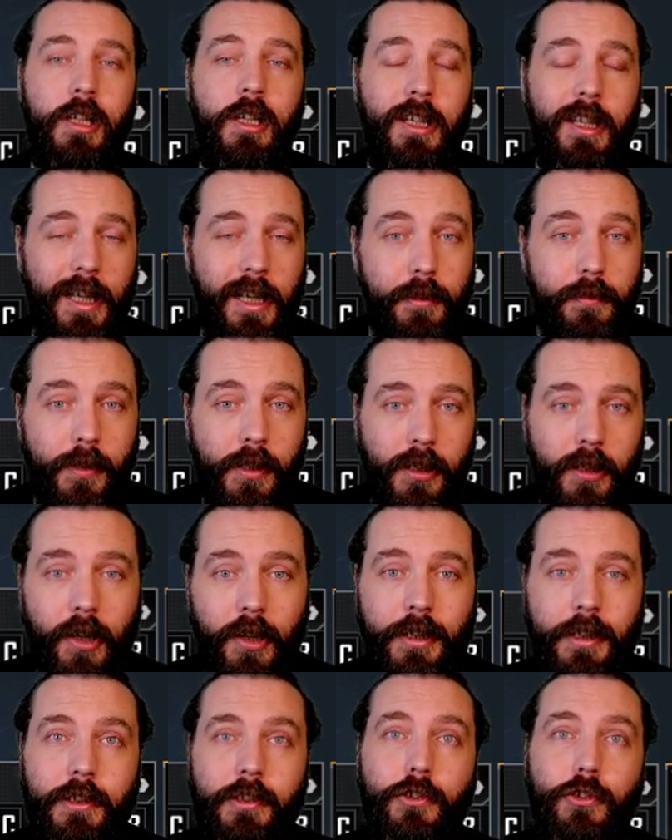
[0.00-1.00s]
Even the
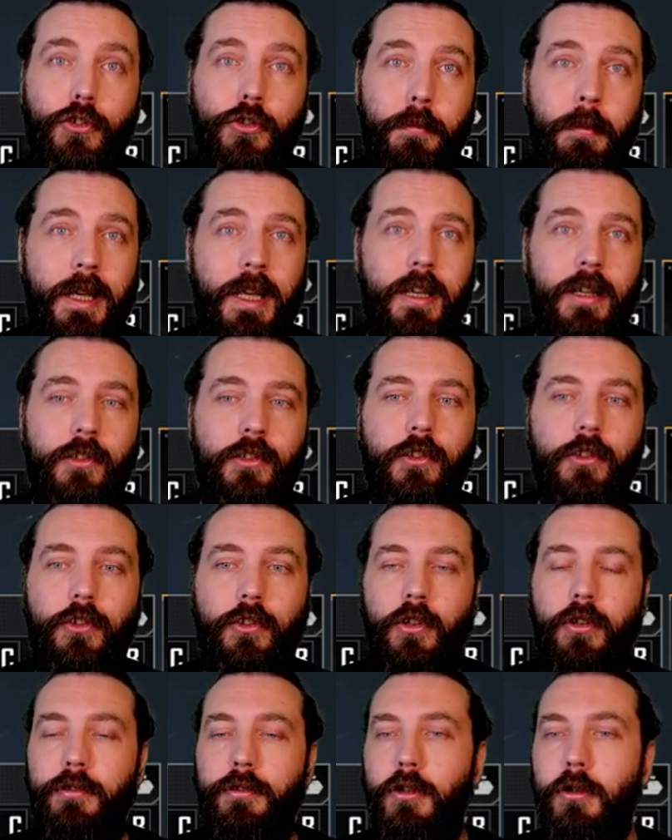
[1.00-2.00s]
likes of spears and
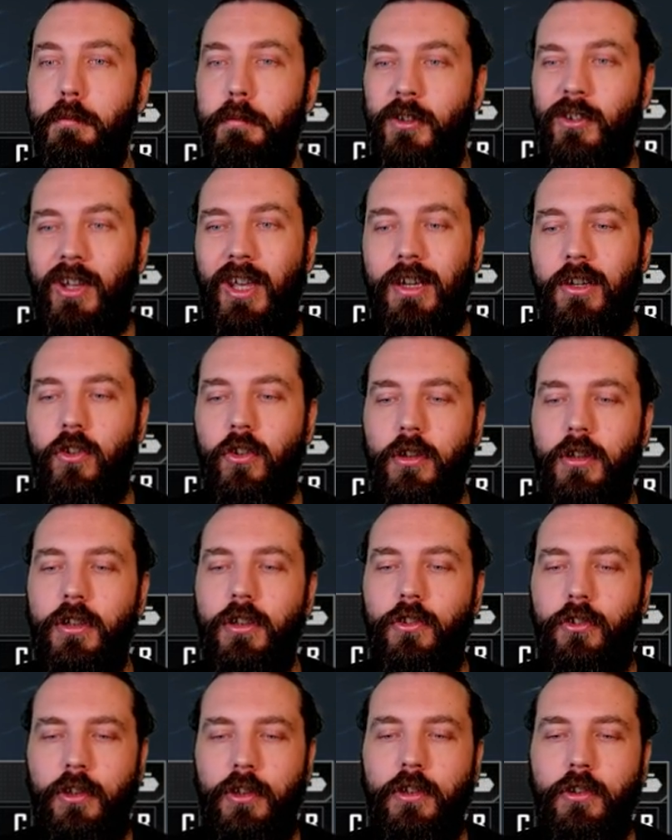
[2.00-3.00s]
stuff could potentially
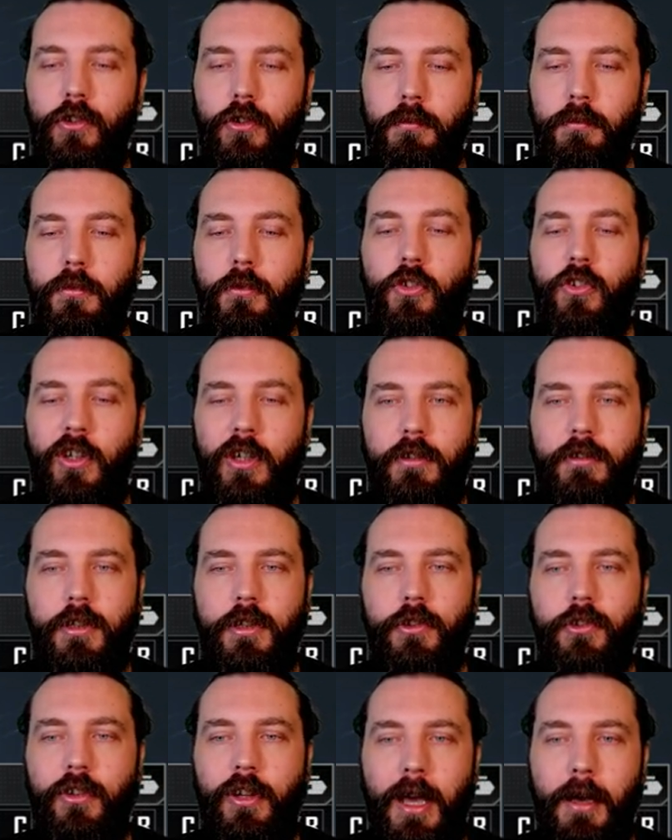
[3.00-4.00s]
see some
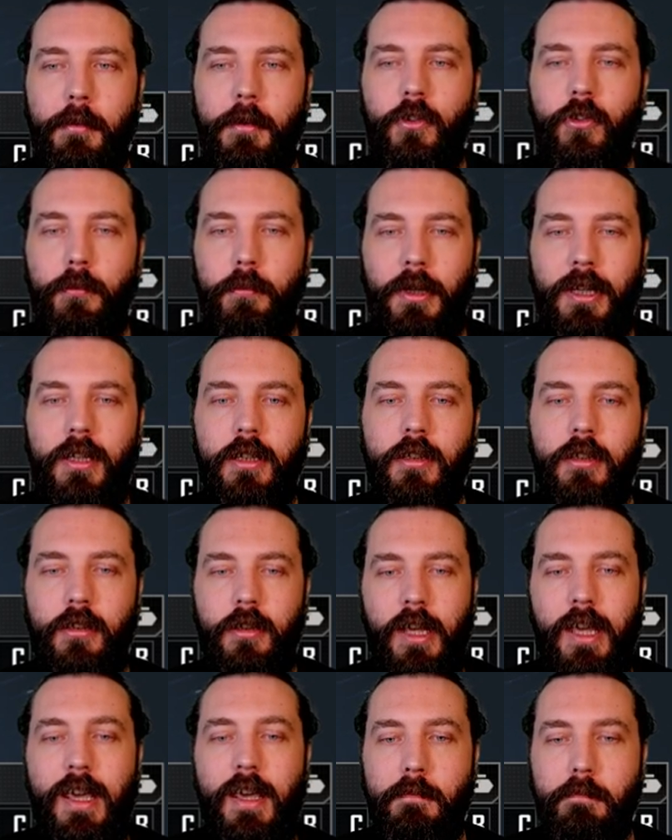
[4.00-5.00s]
serious damage being
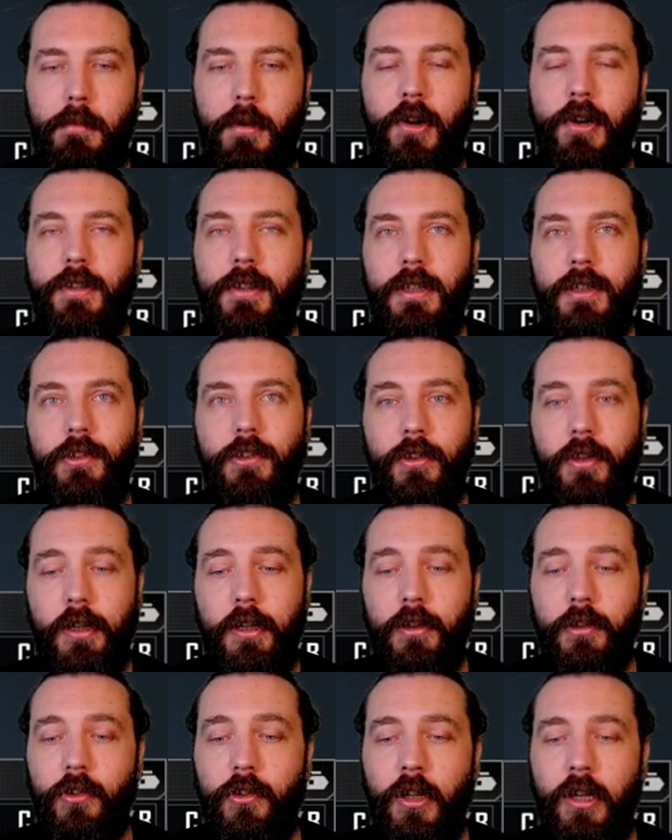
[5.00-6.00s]
hit by these
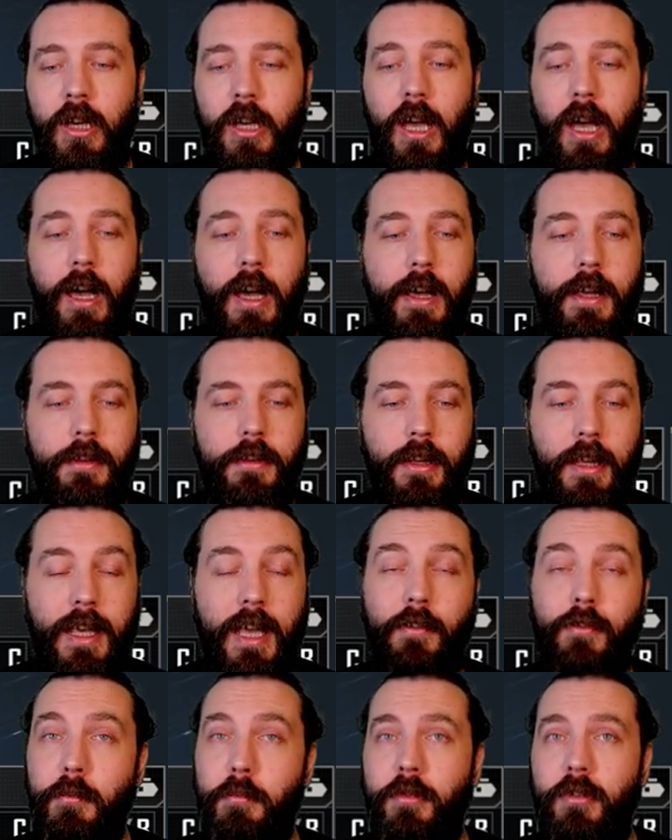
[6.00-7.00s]
things, and they
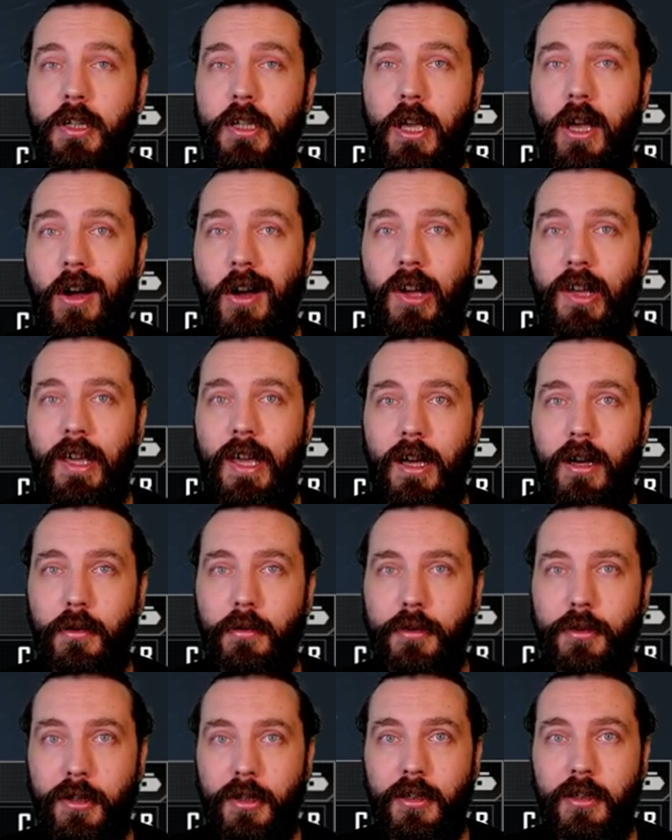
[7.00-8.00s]
have a pretty high
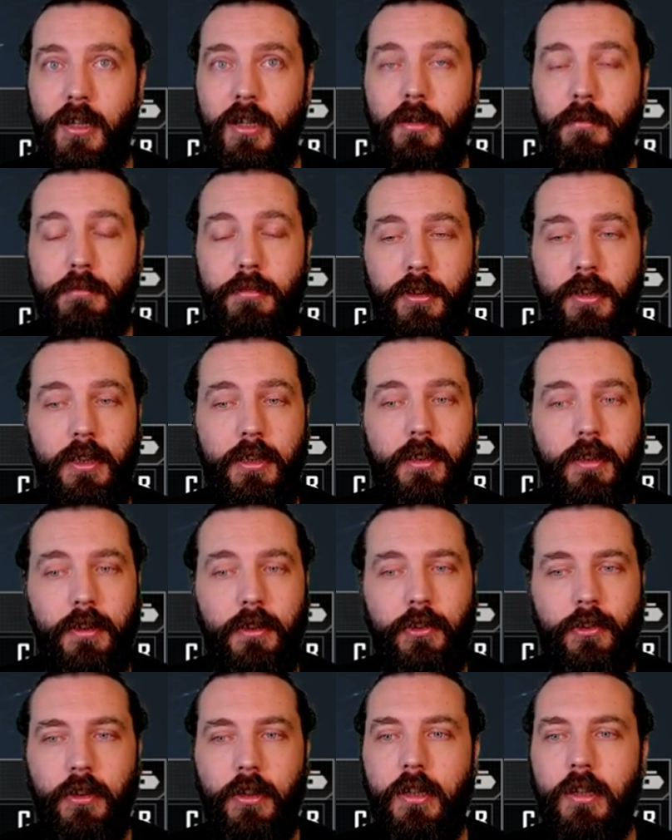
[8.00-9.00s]
health and a pretty
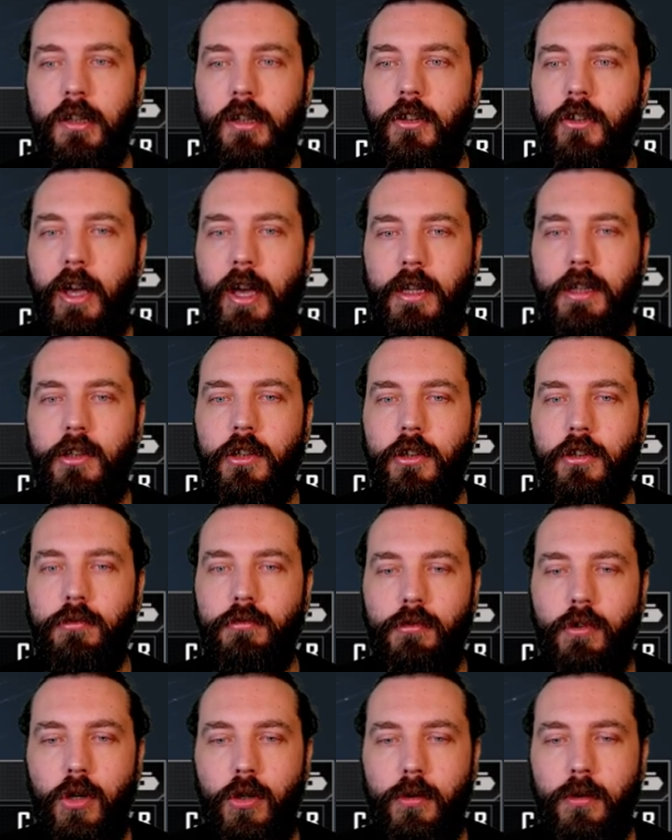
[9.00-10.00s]
decent in the tanking
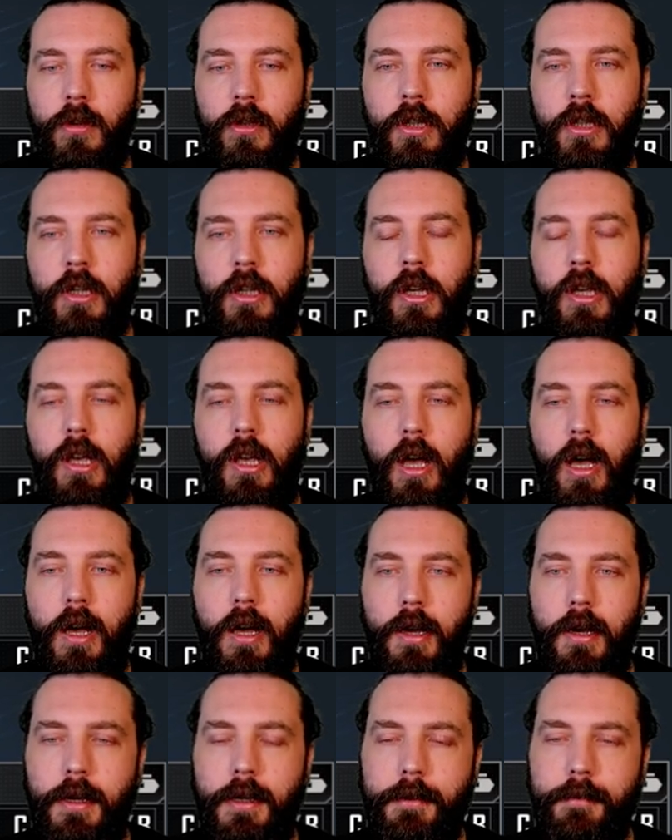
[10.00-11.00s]
role.
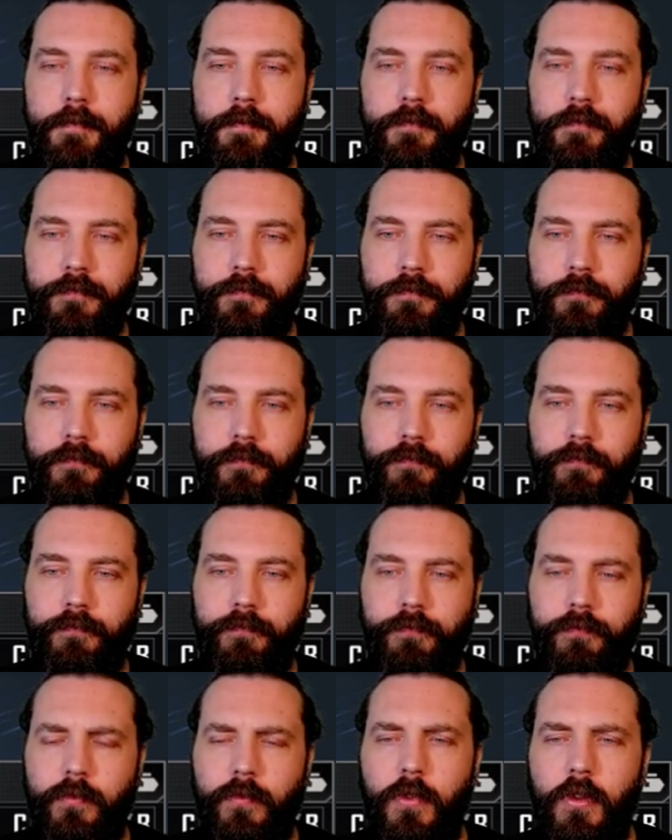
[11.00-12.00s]

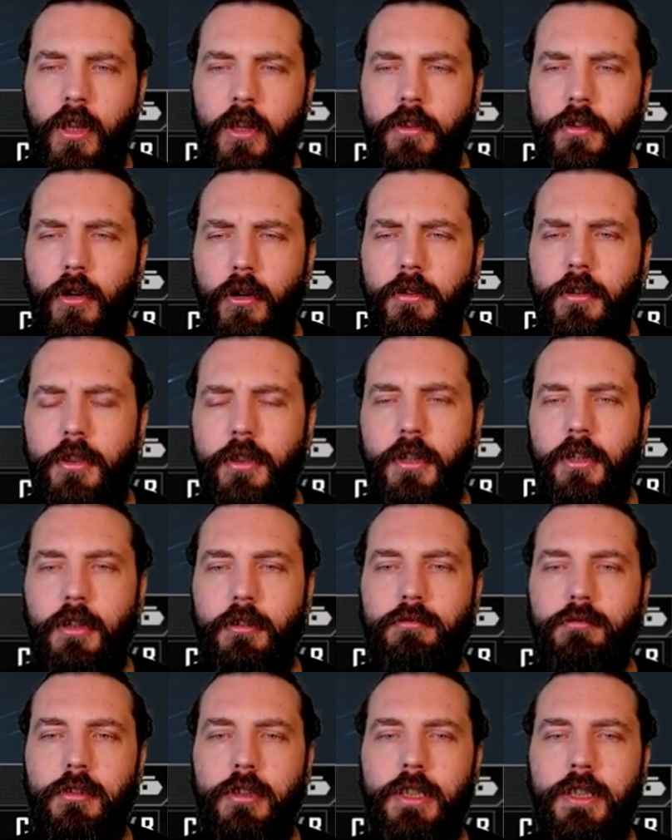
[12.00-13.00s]
The only thing that
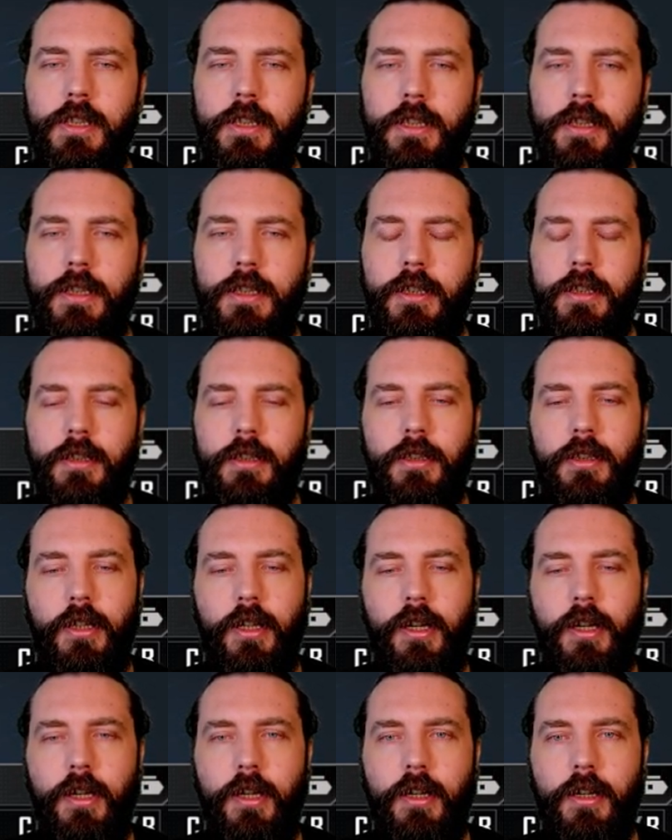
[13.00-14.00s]
really
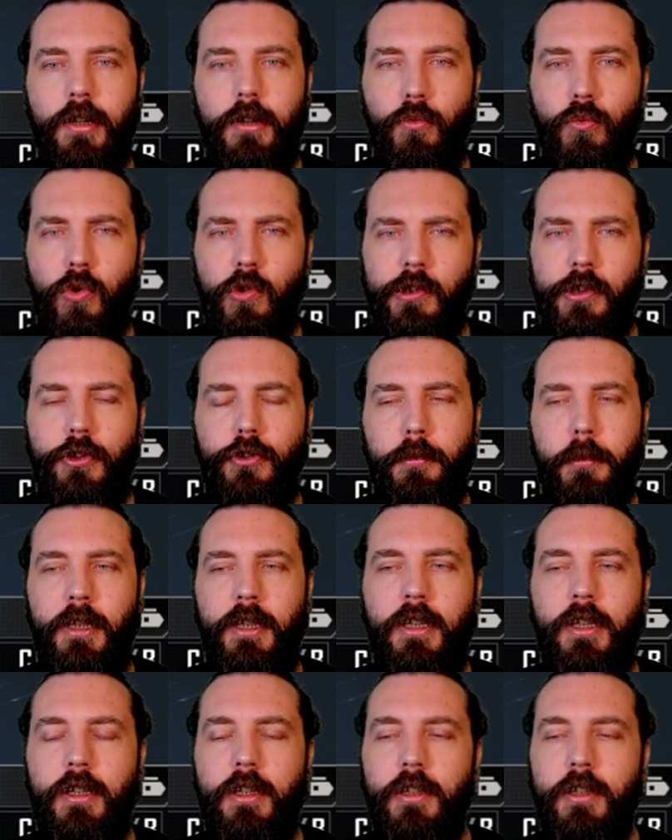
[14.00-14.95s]
worries me